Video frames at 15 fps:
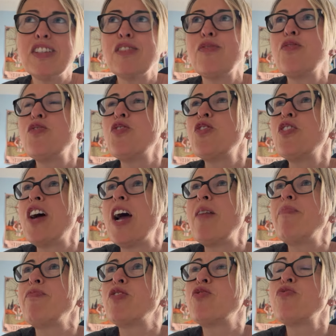for
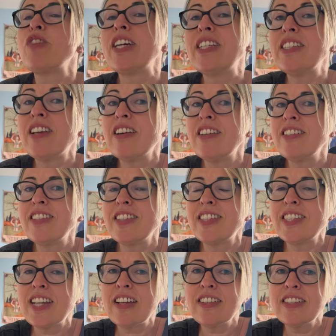um, greater
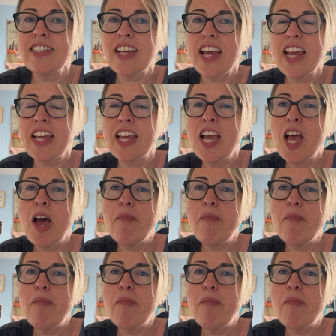understanding.